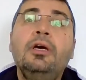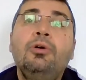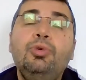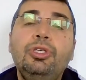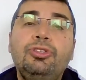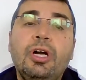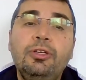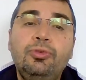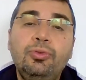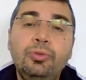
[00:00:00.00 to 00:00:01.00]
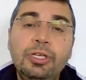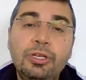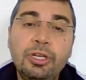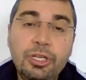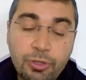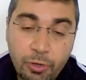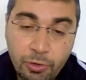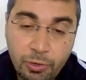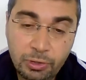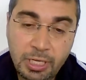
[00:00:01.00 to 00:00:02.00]
we try to increase your
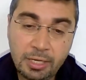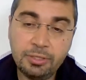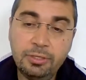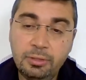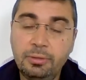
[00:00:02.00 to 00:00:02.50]
contact